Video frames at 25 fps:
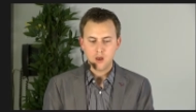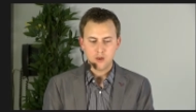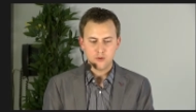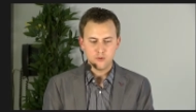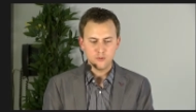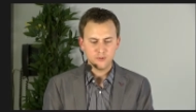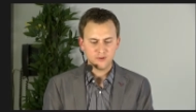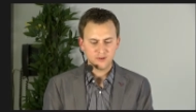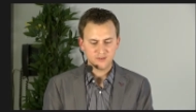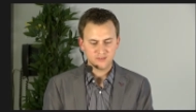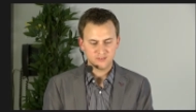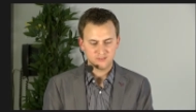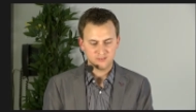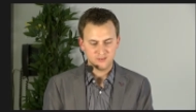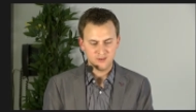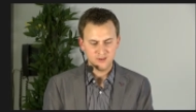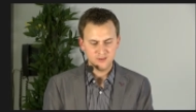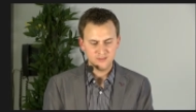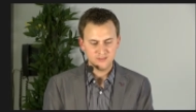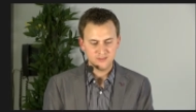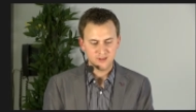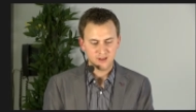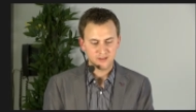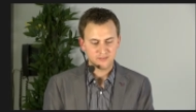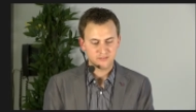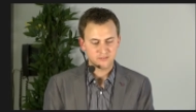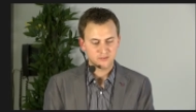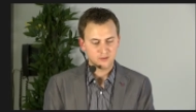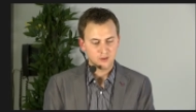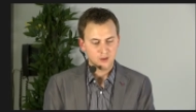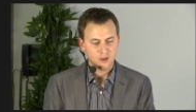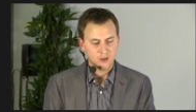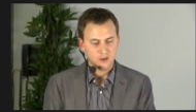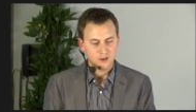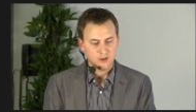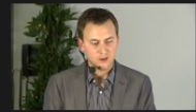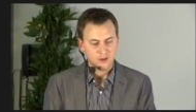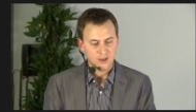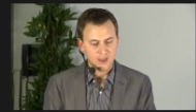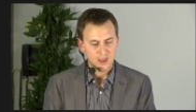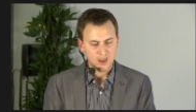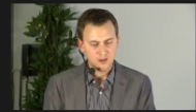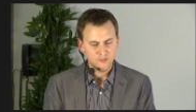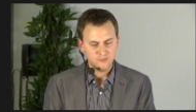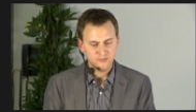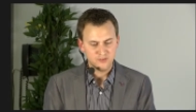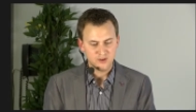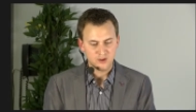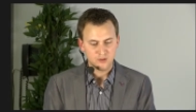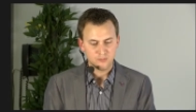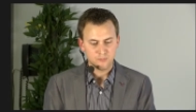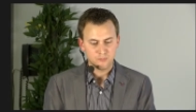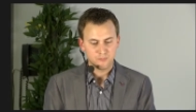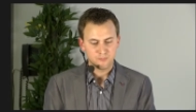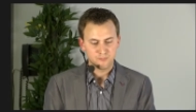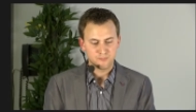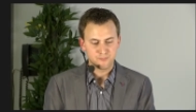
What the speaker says: You can see that every